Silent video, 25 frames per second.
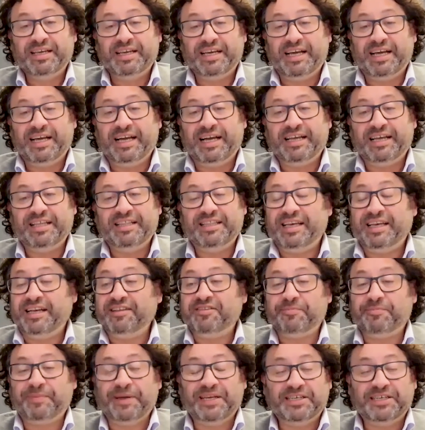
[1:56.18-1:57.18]

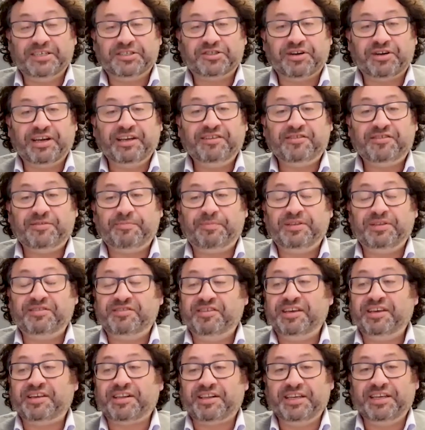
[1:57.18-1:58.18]
that's been addressed,
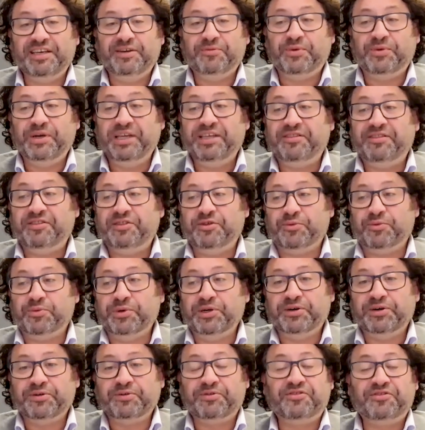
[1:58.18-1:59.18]
particularly with the
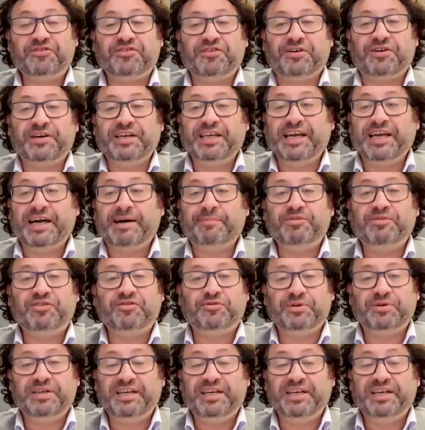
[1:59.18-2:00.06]
world signing up to